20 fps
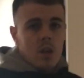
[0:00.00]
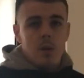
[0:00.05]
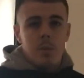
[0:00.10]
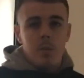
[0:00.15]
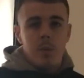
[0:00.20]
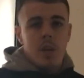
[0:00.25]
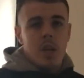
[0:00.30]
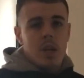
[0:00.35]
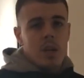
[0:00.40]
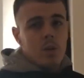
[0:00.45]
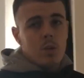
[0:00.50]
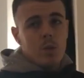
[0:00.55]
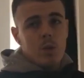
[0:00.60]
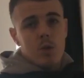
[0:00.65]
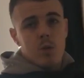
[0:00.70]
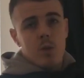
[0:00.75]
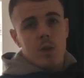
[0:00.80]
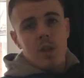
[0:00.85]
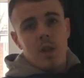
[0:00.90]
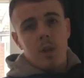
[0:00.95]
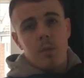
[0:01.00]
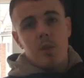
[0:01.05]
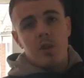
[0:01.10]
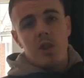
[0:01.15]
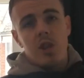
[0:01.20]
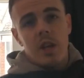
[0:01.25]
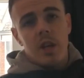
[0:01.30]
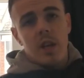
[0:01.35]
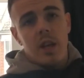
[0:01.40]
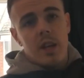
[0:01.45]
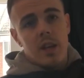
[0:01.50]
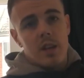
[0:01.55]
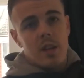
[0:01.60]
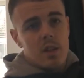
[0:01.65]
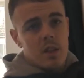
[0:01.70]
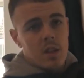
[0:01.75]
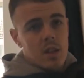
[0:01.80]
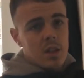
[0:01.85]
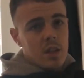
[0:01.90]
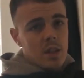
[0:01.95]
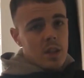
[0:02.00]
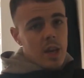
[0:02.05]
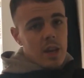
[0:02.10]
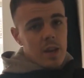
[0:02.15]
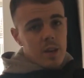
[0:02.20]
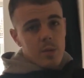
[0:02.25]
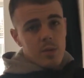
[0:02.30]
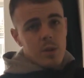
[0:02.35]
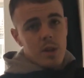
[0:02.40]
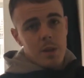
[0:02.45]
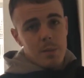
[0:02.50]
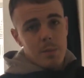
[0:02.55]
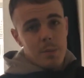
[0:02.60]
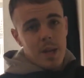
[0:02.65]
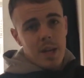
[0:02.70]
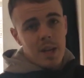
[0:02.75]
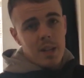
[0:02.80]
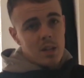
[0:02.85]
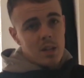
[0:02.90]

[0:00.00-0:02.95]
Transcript: But yeah, you always want to double check that because it could get really bad.